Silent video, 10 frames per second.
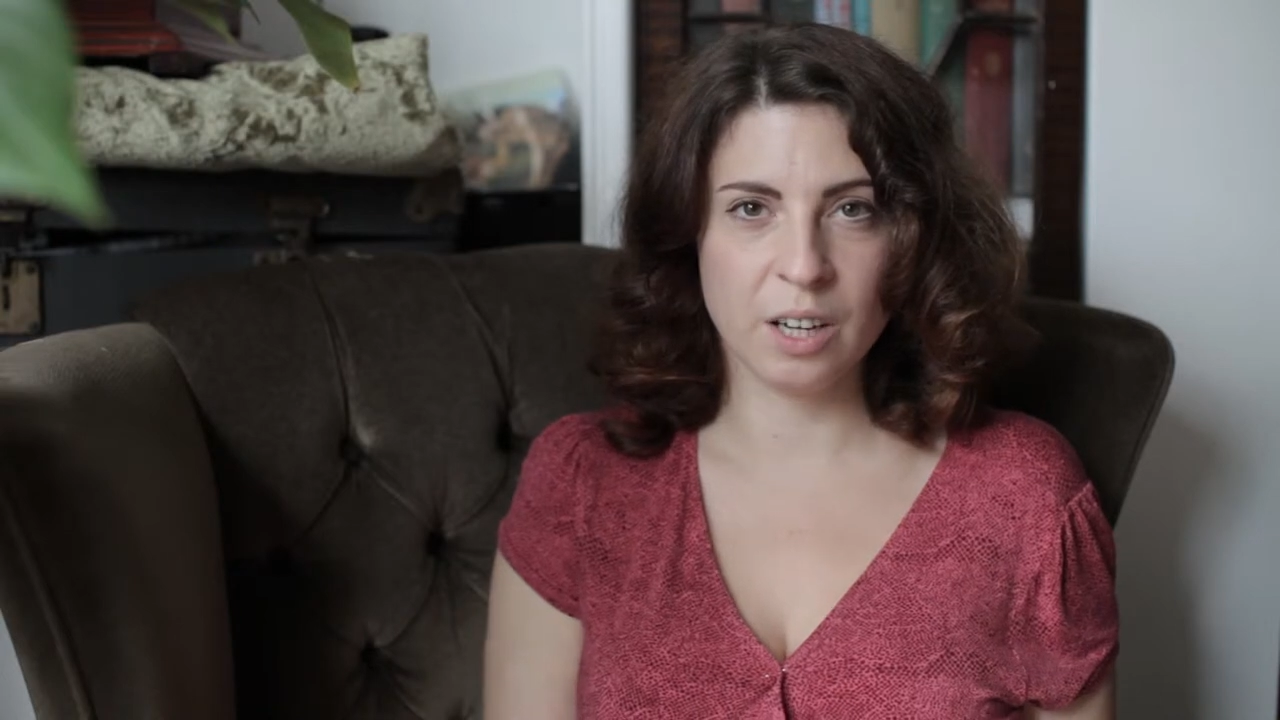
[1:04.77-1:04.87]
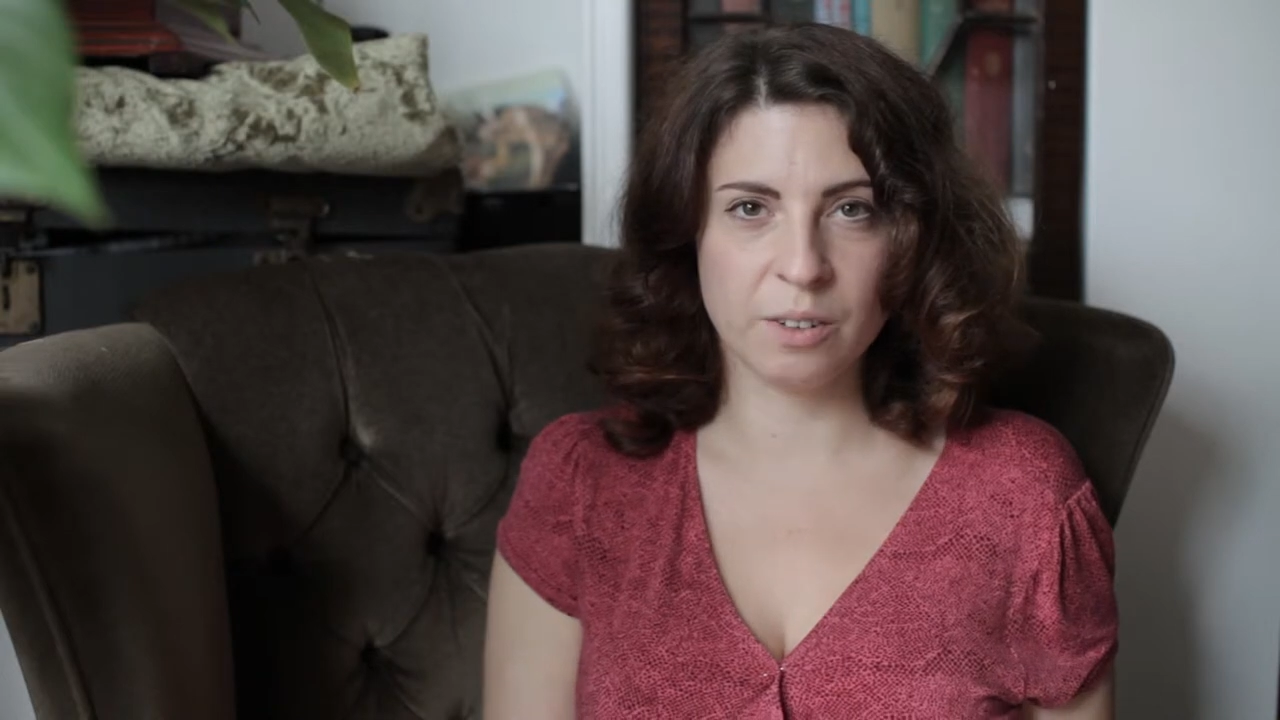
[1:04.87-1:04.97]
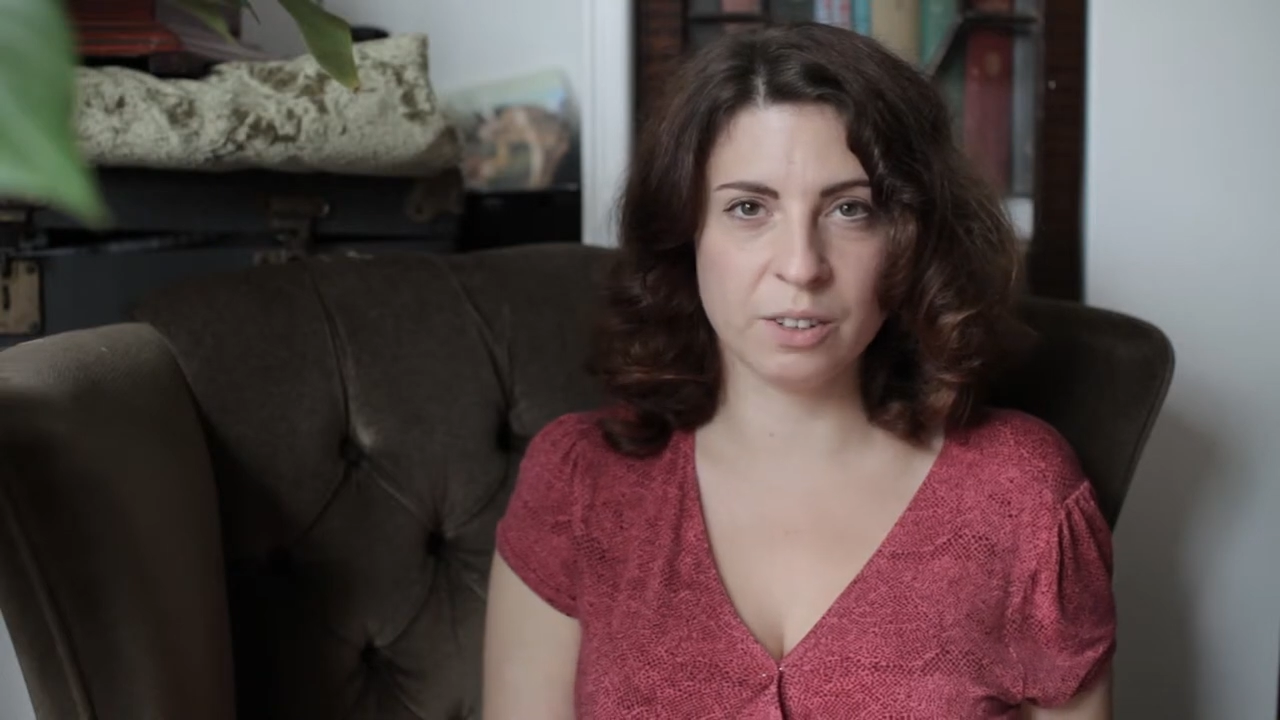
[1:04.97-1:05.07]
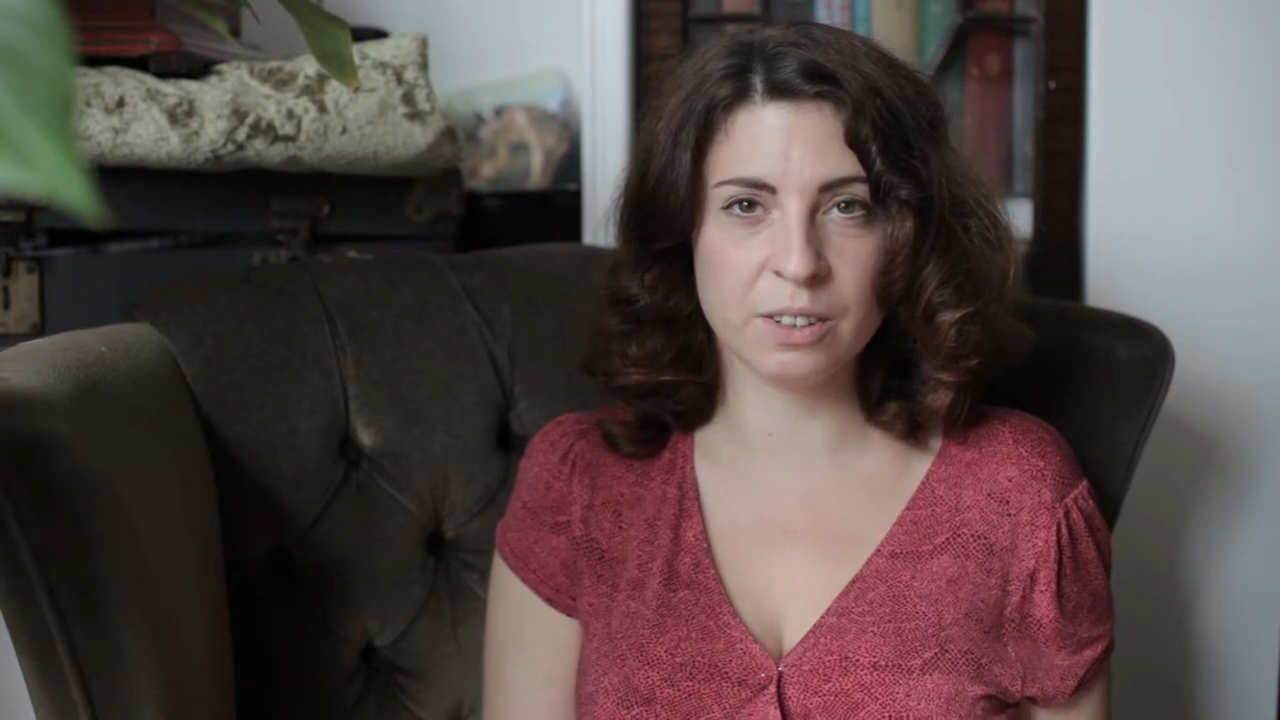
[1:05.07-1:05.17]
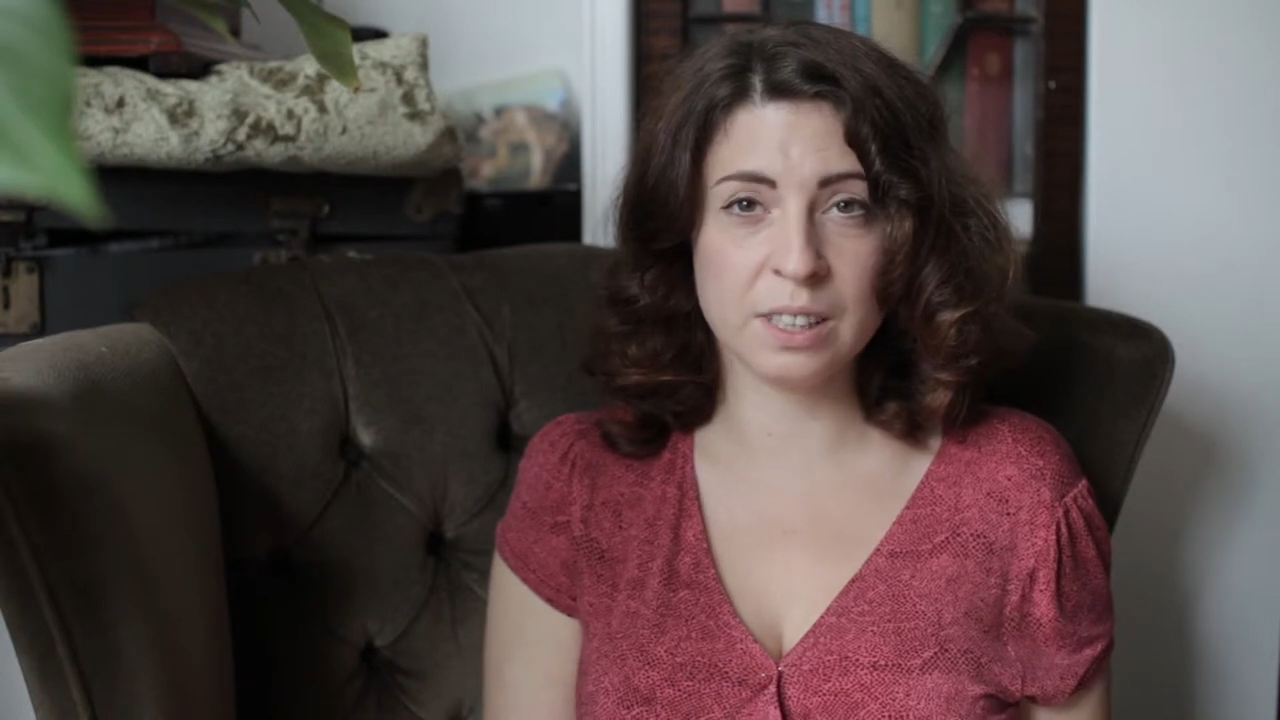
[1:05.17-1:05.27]

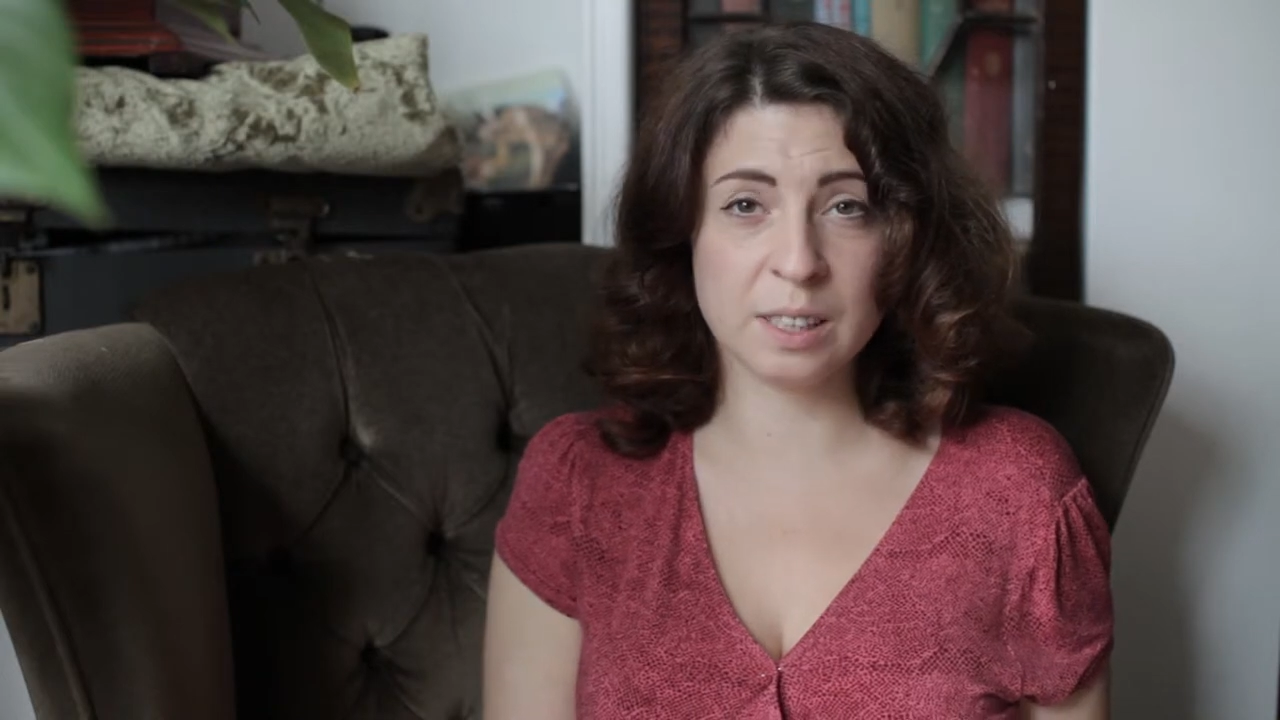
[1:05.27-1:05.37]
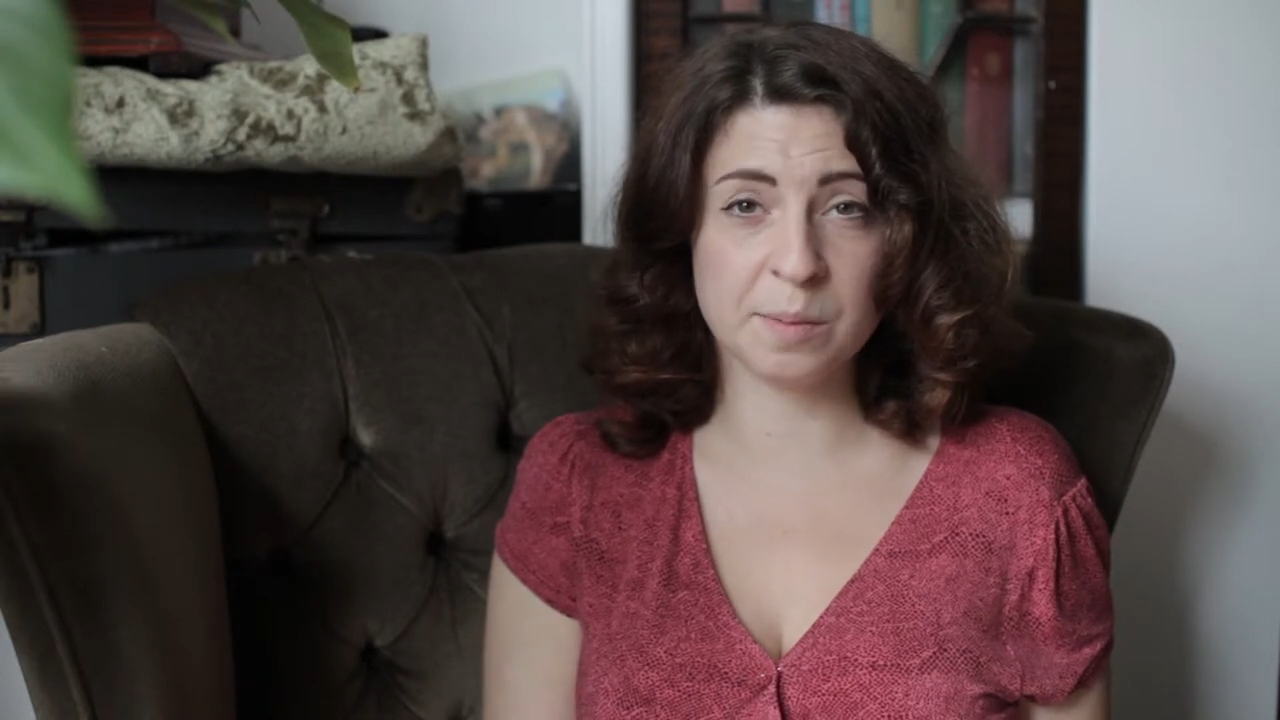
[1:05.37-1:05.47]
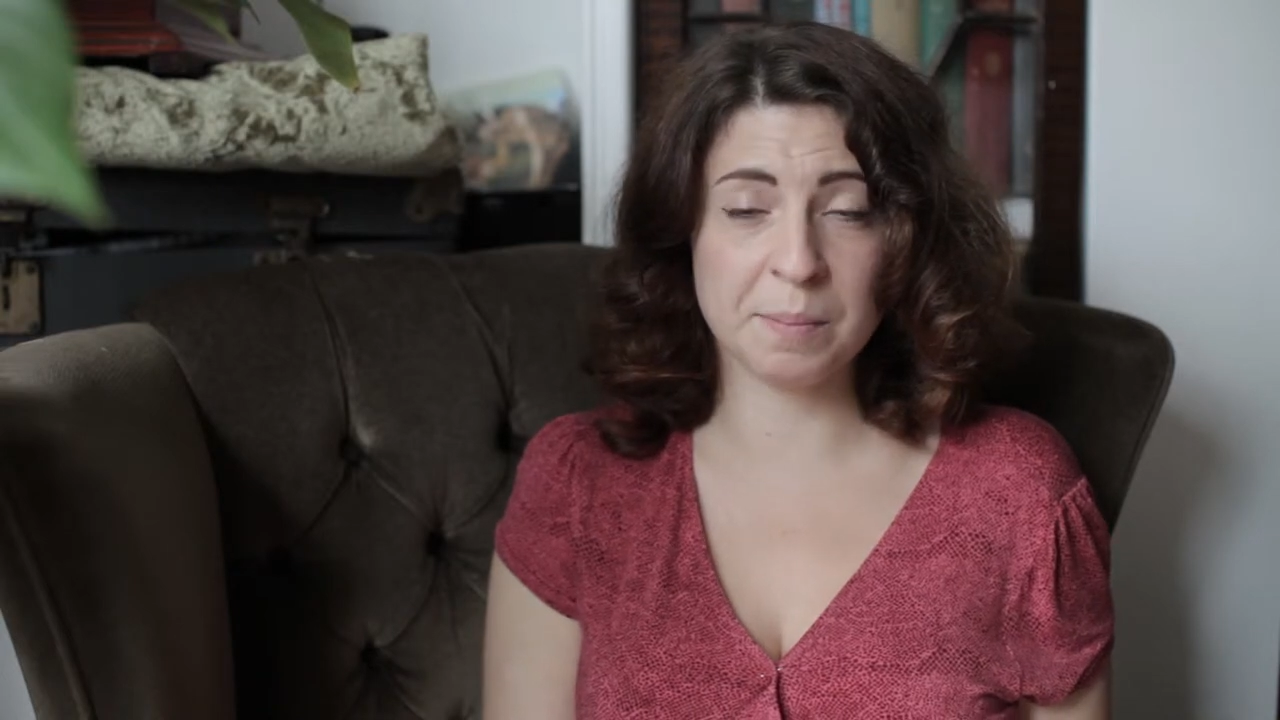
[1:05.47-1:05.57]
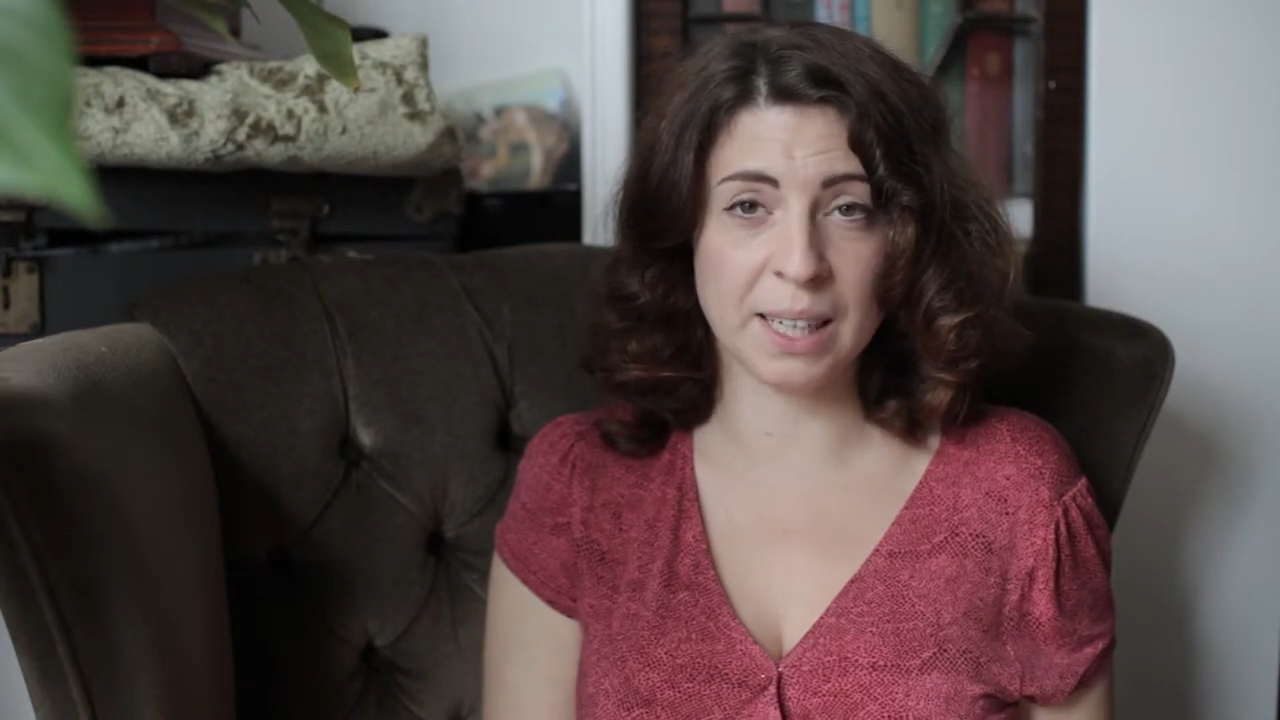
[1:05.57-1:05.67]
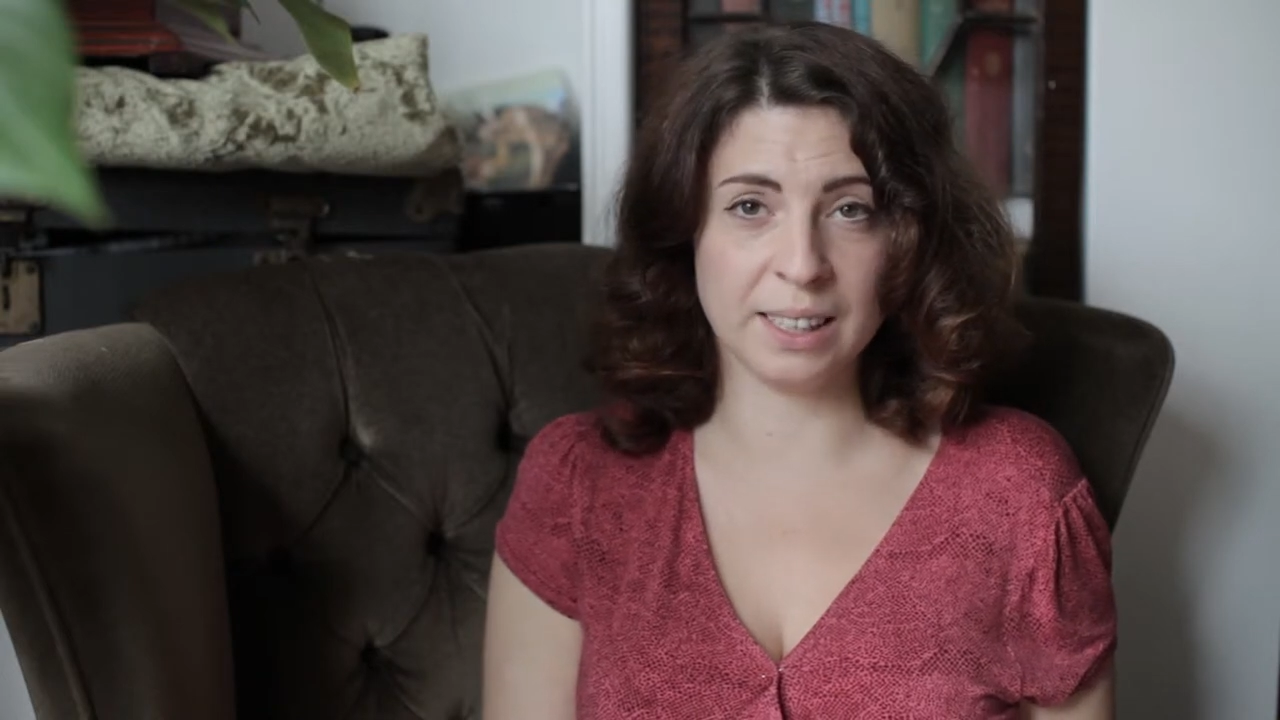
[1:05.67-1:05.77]
With all this
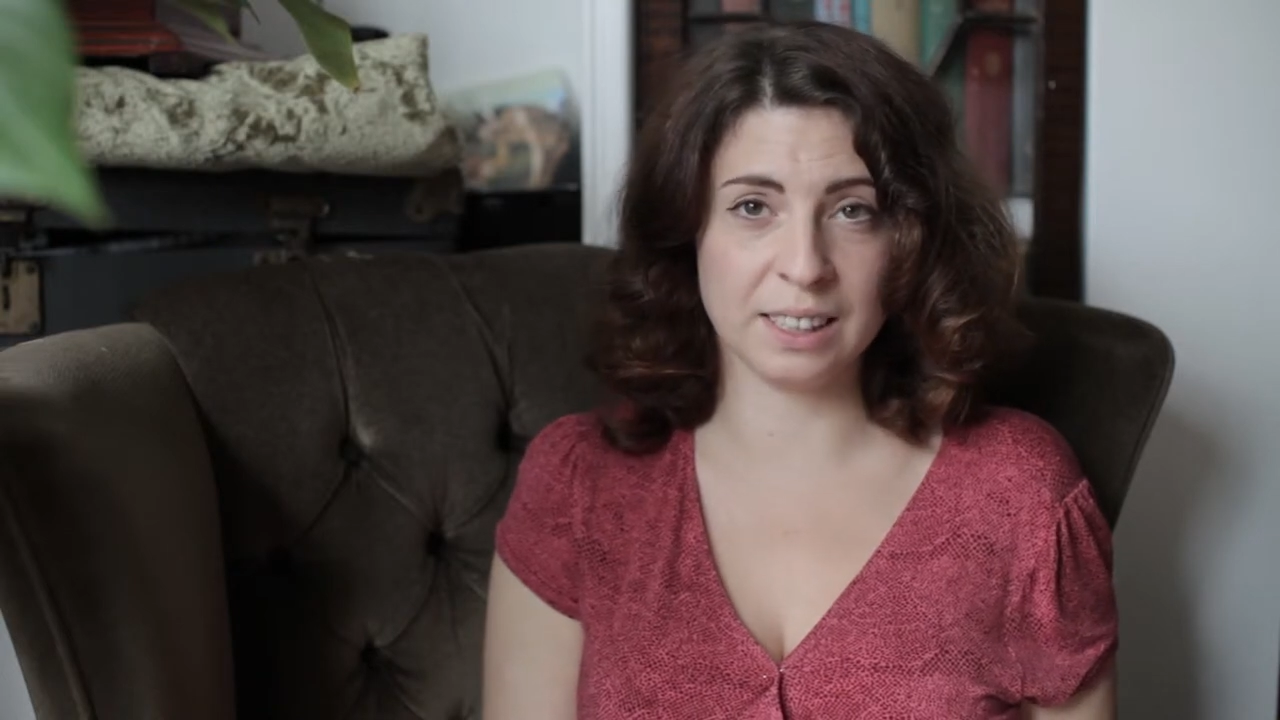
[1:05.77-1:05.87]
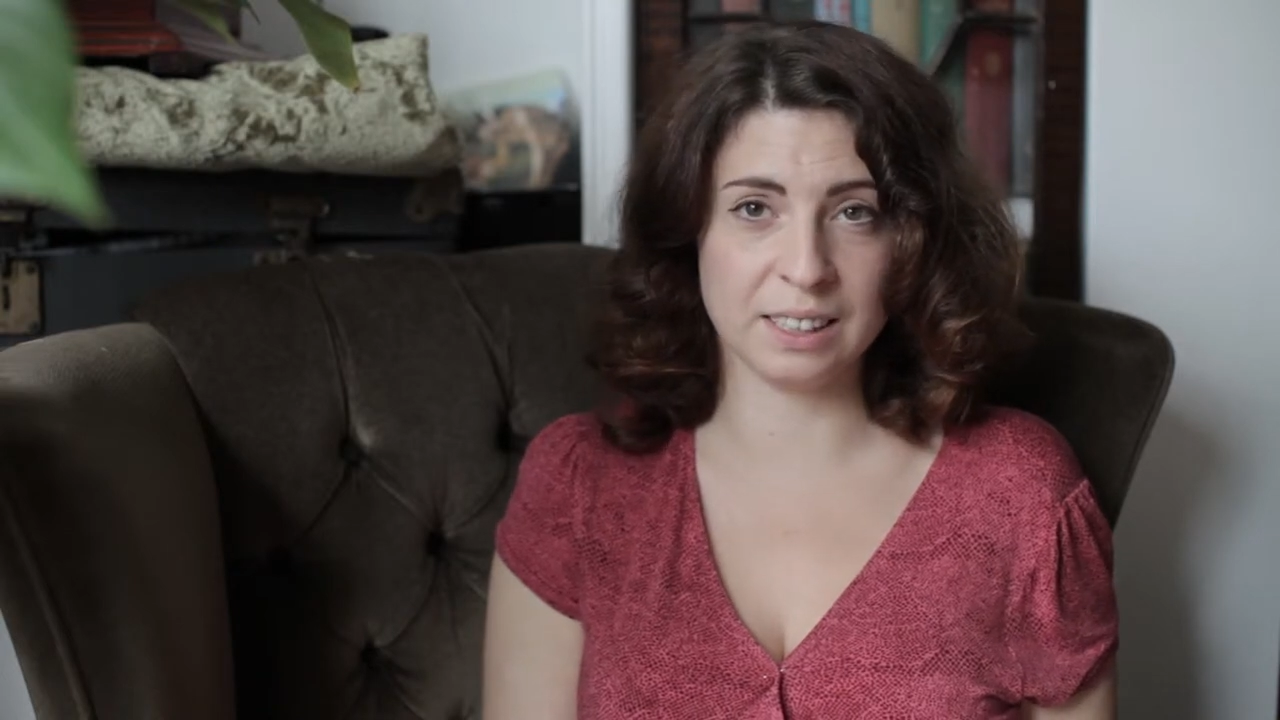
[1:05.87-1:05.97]
in mind,